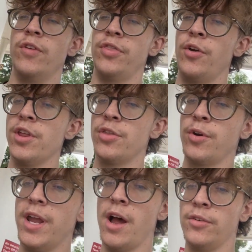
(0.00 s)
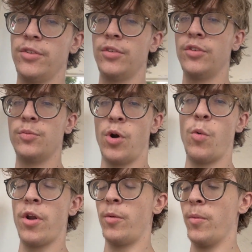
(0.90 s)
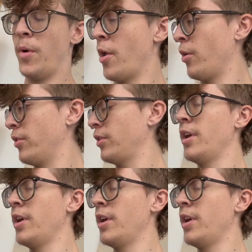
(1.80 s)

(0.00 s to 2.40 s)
33-ounce Smart Water bottles